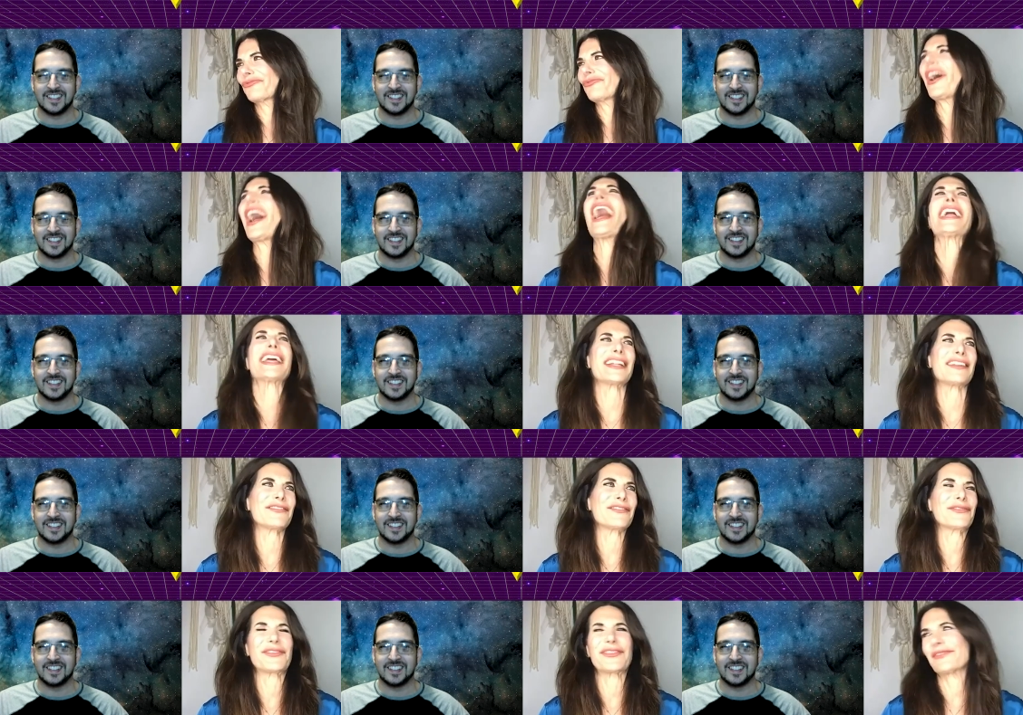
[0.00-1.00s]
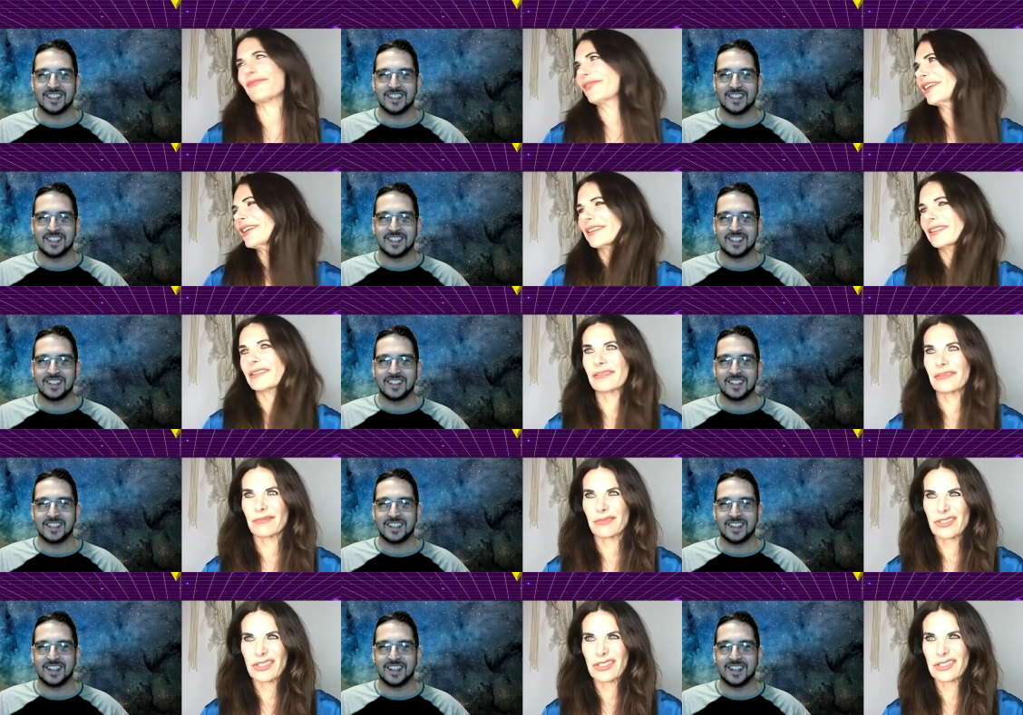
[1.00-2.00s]
Speaker 1: riot of. Oh,
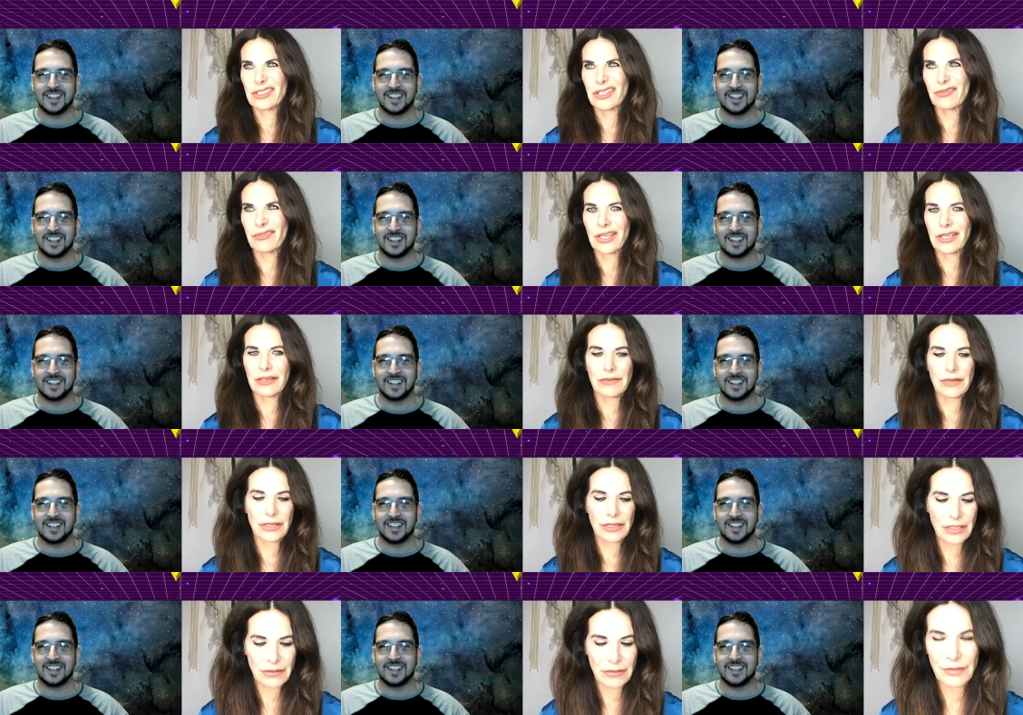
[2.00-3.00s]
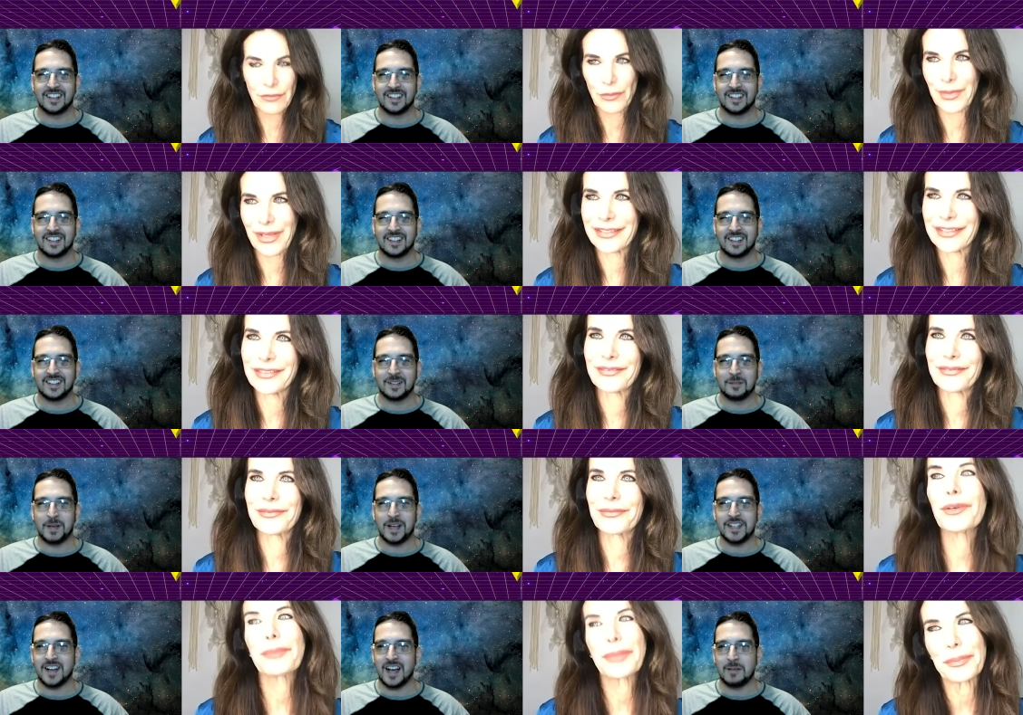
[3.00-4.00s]
we shouldn't say riot right now. Never mind.
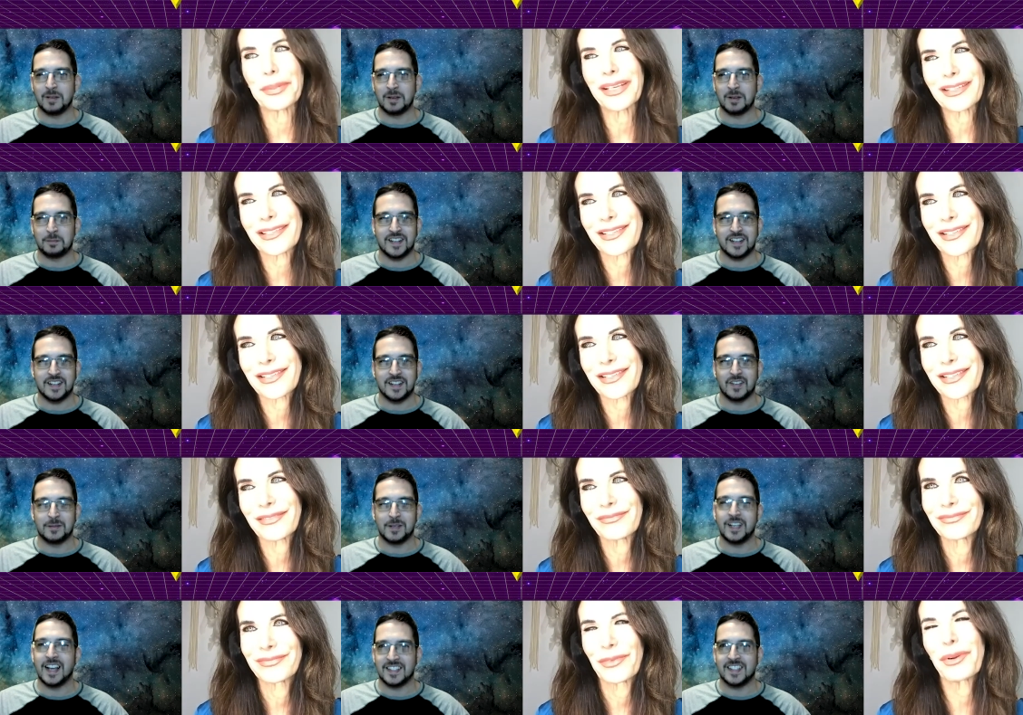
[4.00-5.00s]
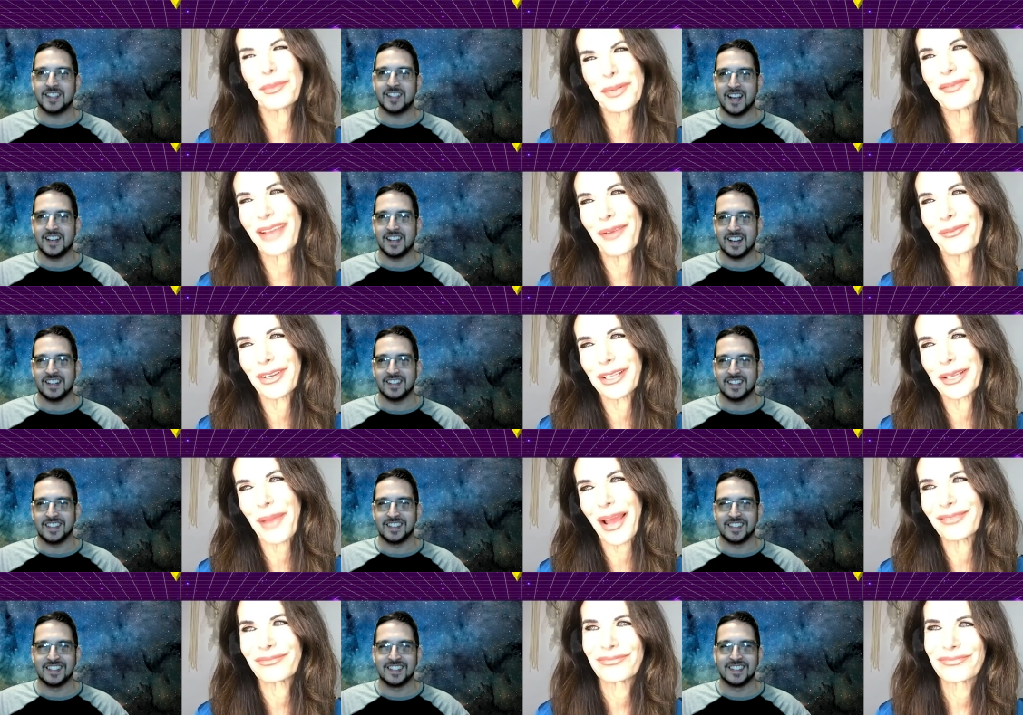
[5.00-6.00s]
Bad we'll timing. Bad timing. But you guys we'll get the yeah. idea.
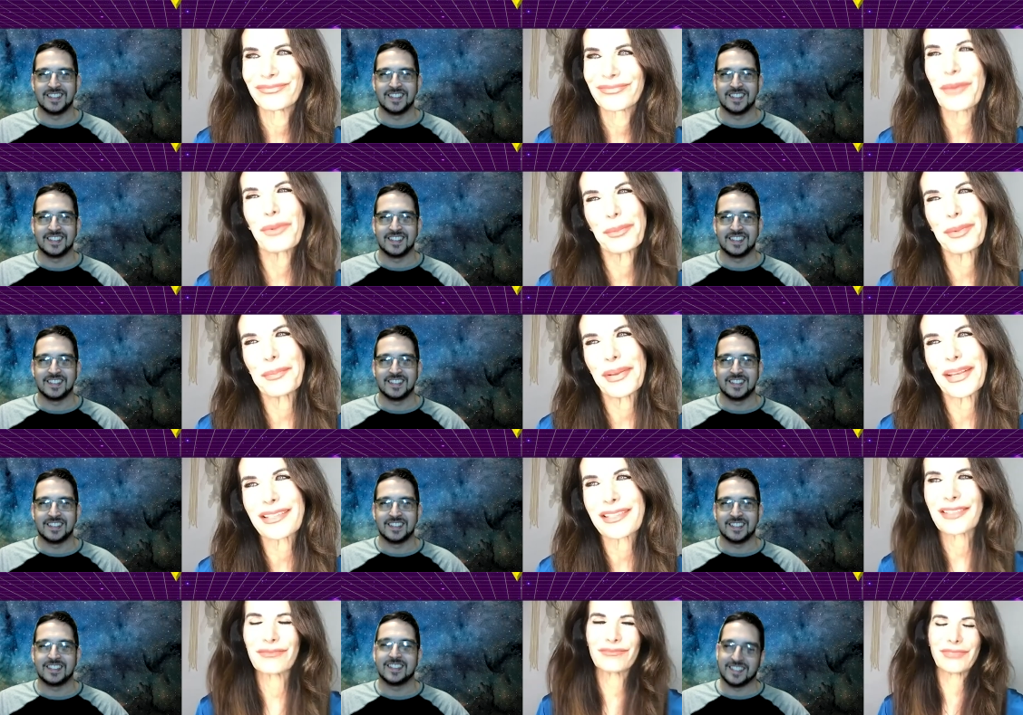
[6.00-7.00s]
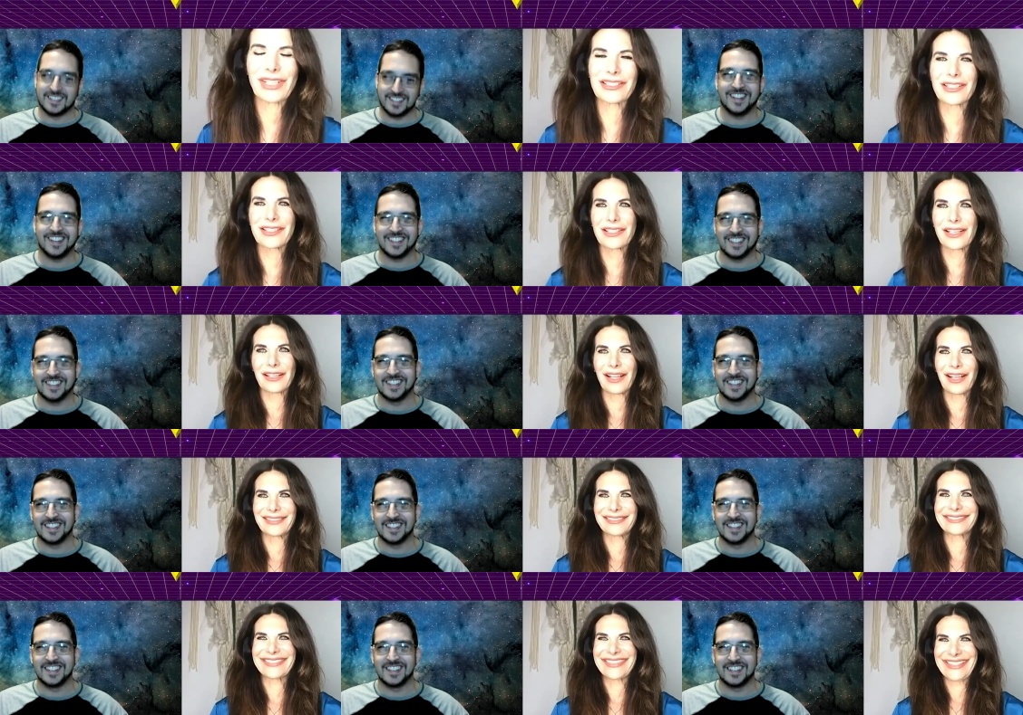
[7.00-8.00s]
We'll be pissed. Let's just
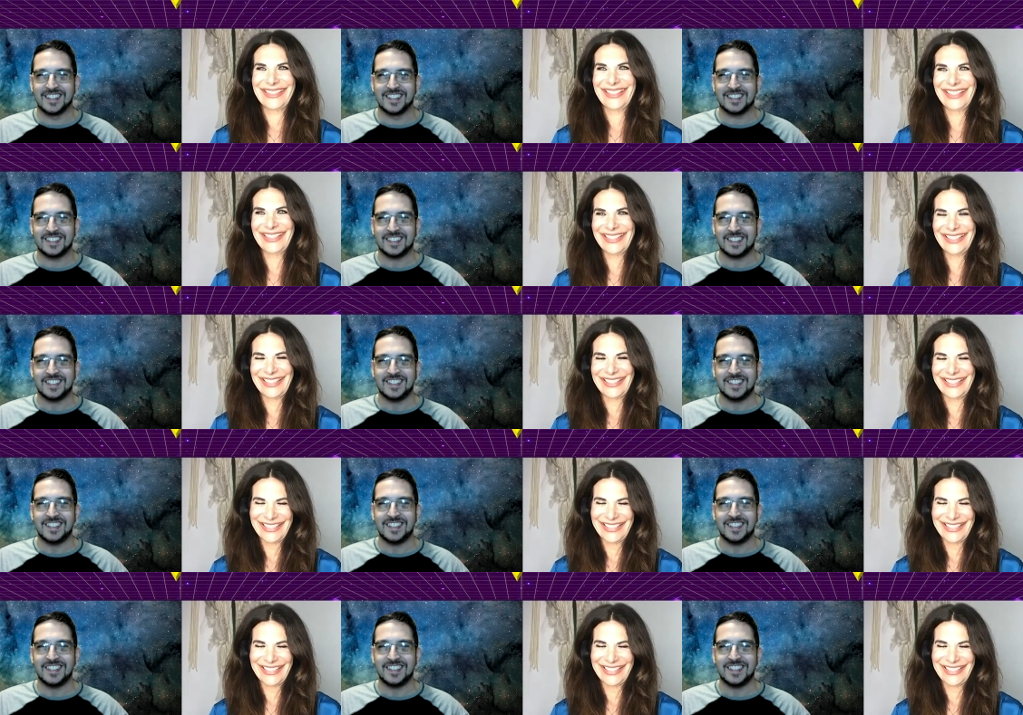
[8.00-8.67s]
say that.